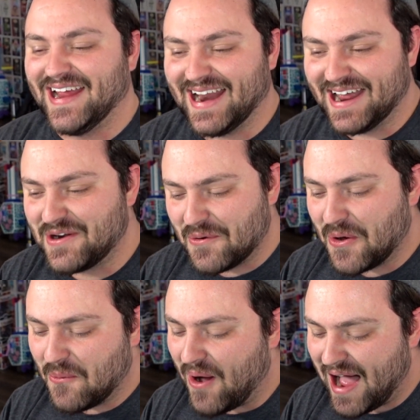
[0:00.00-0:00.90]
And I don't
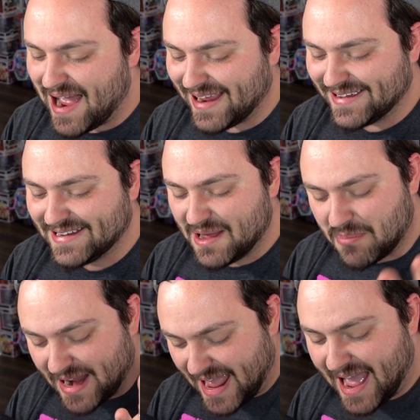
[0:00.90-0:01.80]
know why,
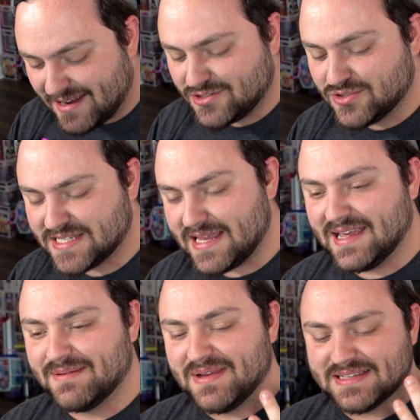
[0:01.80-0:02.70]
but I had to see
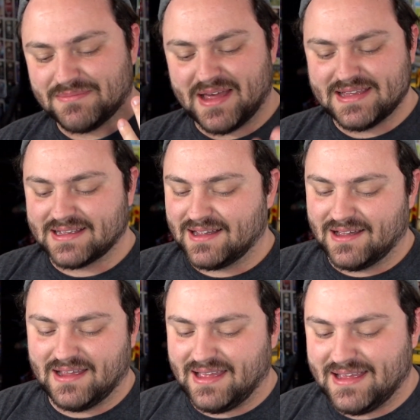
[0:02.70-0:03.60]
it because I'm like,
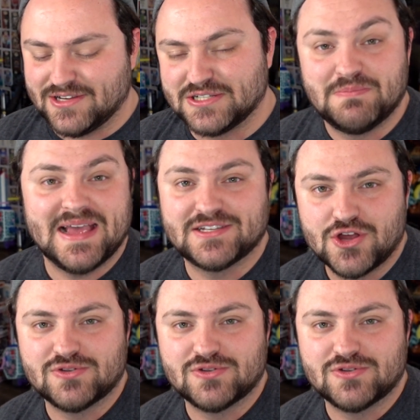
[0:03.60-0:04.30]
it just makes no